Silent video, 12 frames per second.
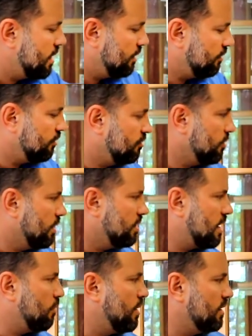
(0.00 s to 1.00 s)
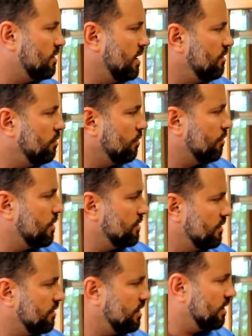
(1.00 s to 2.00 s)
and just show you that way it's easier for us
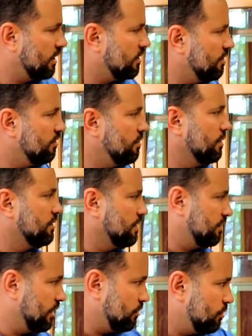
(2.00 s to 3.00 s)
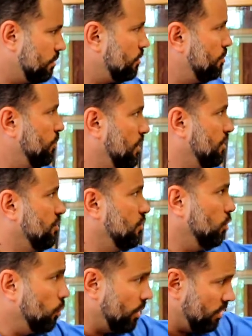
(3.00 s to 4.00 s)
to see, like, this is your existing trim. We're putting this
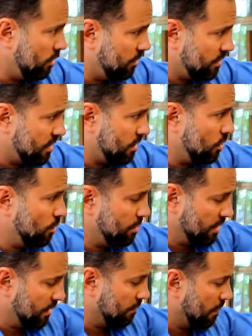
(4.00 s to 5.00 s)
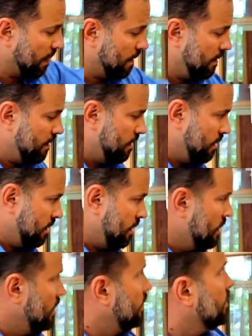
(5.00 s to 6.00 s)
new window into that opening.
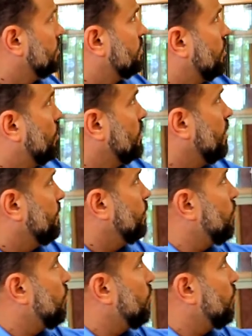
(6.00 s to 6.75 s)
So now if